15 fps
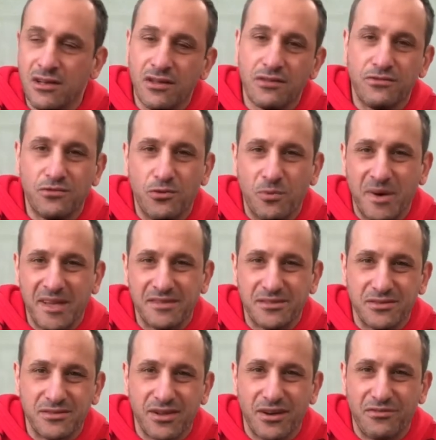4 months or
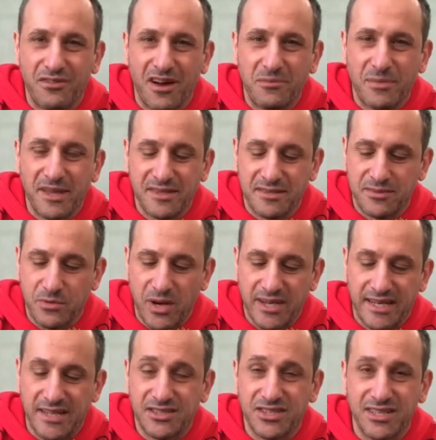so, 5 months. Won't
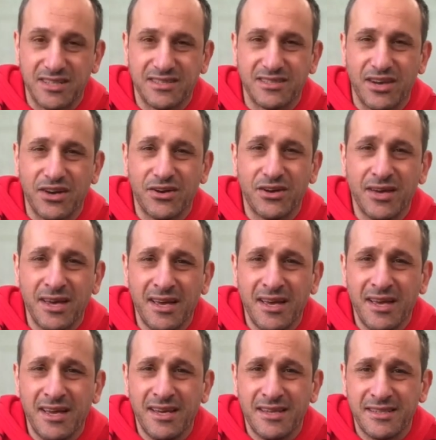touch it. So
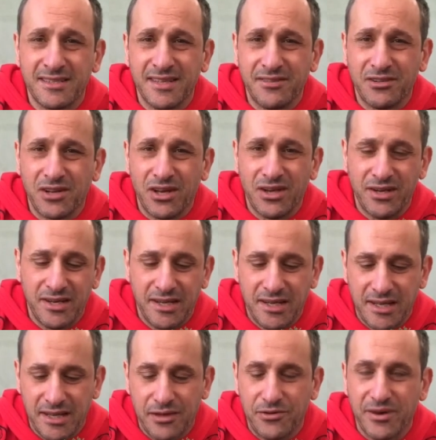just leave it alone,
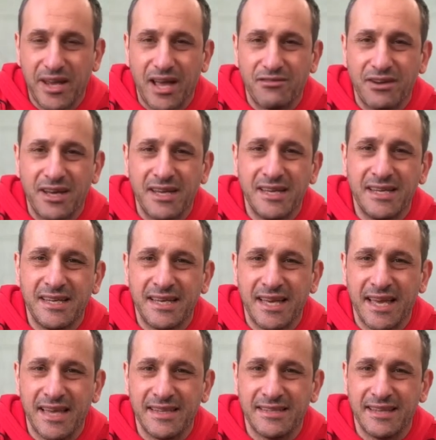let it recover,
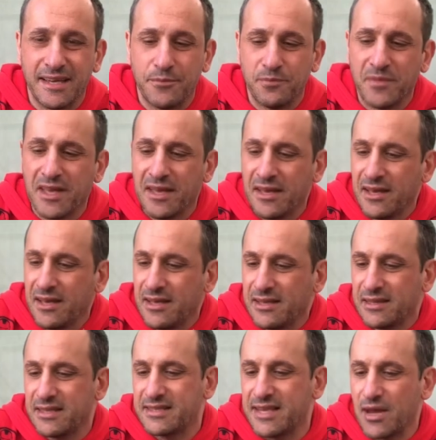and
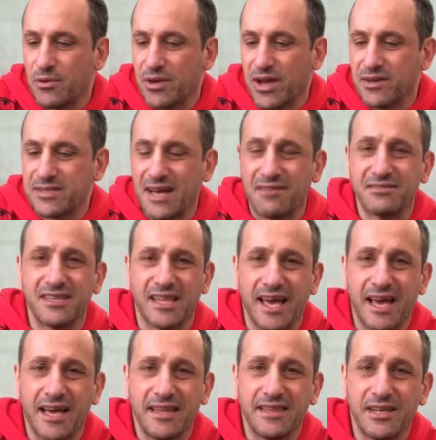let's see how it goes after that.
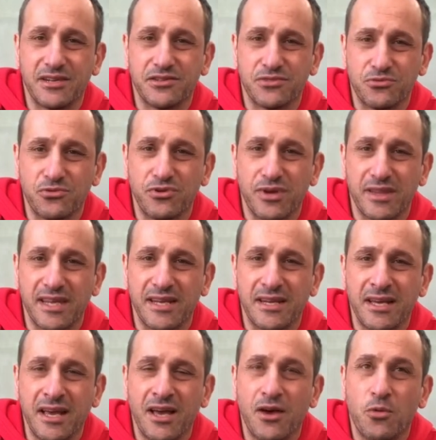And then
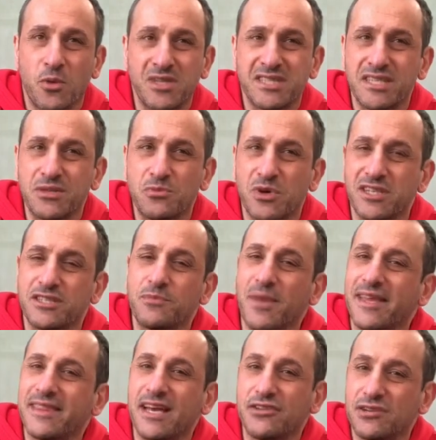once you
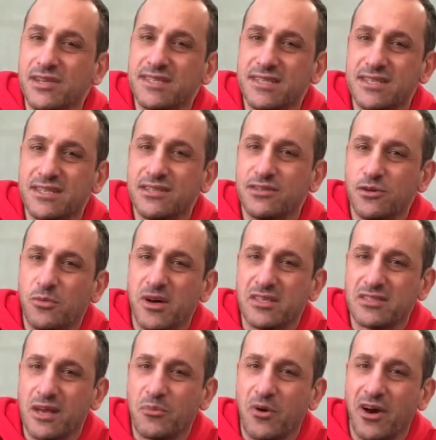made that transition into a
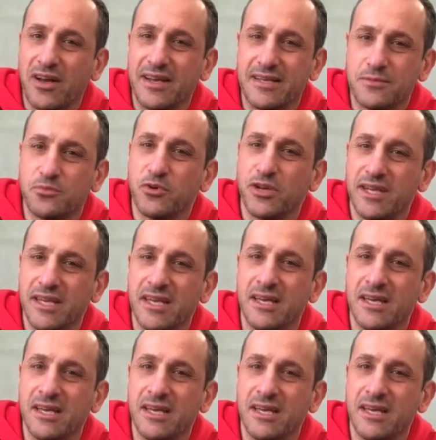bonsai pot, it's pretty